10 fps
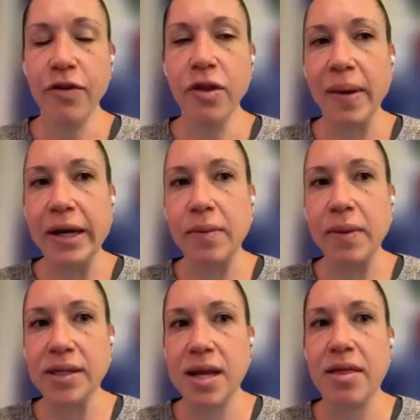think for the
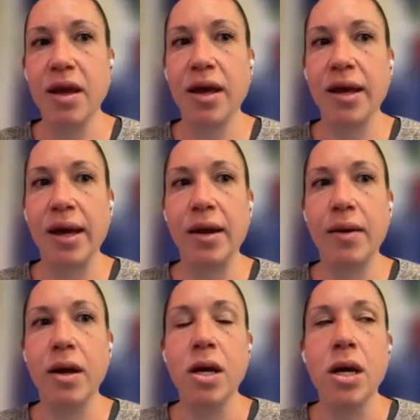better, because I think,
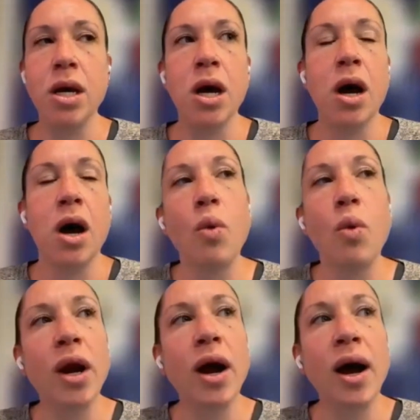again,
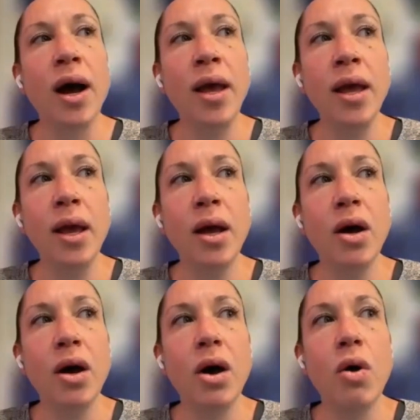where
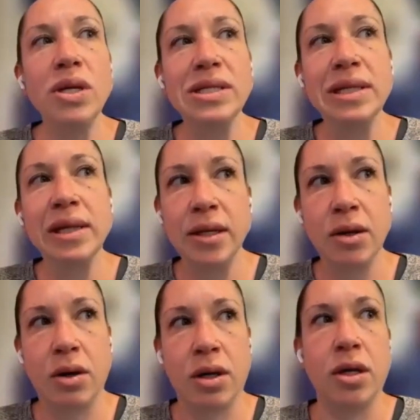I always
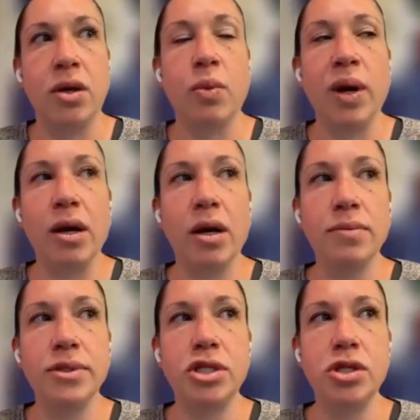lean on when it
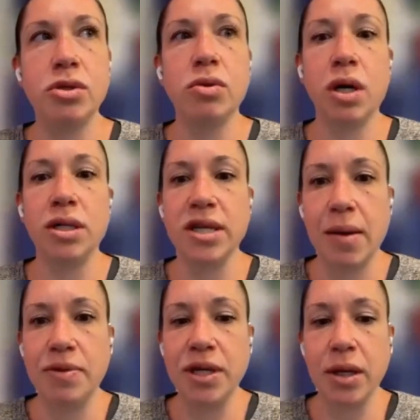comes to
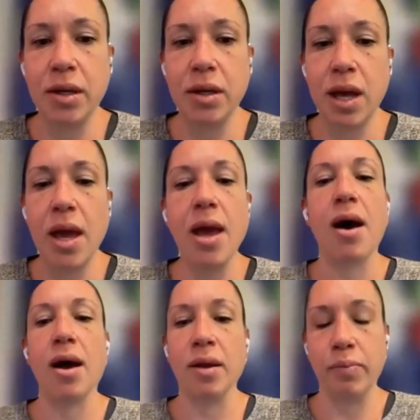adopting
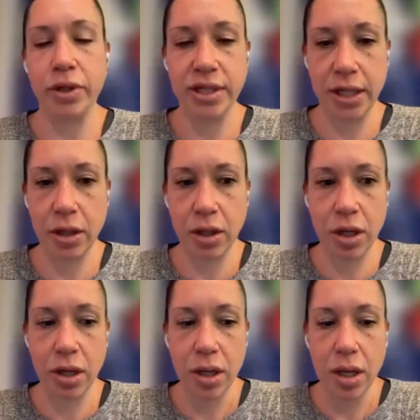AI in
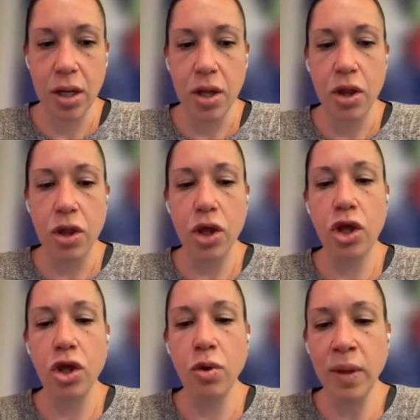particular, the
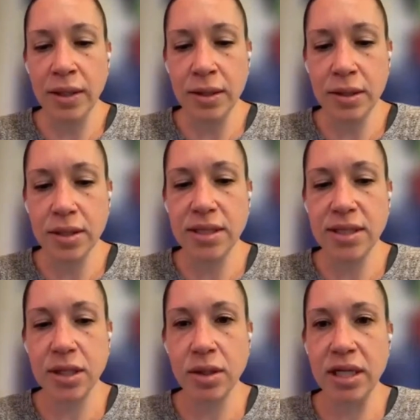humans
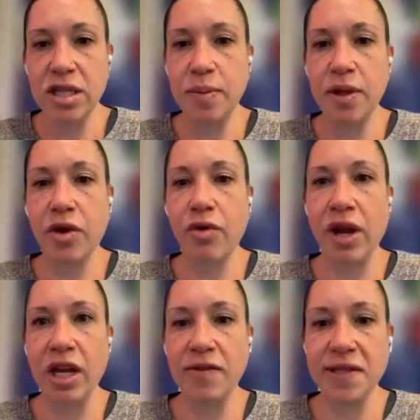still need to be the
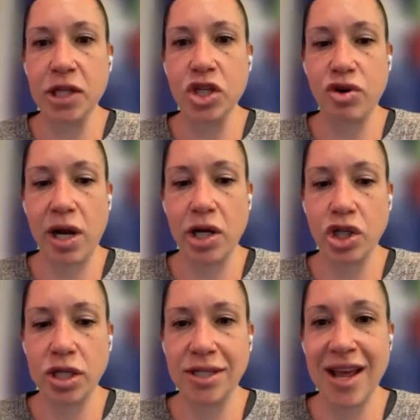creatives and the
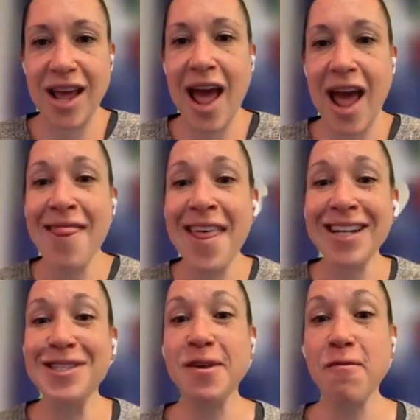strategists. And
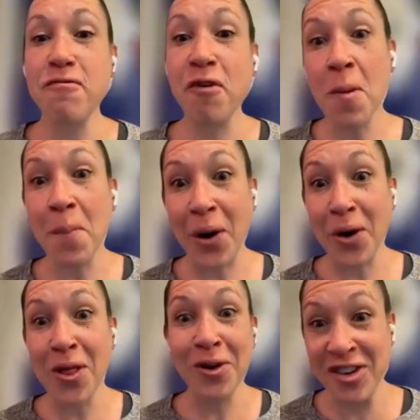that's the fun
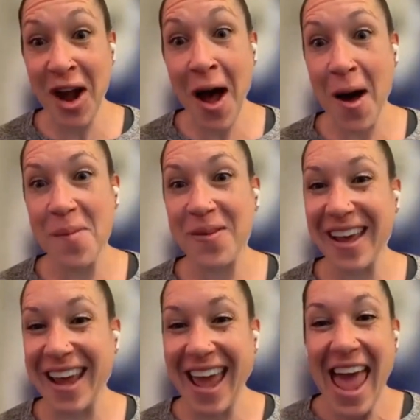part of their job.
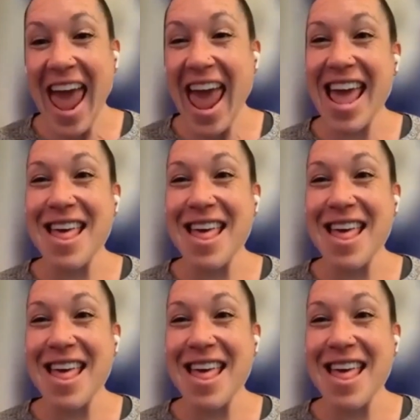Like,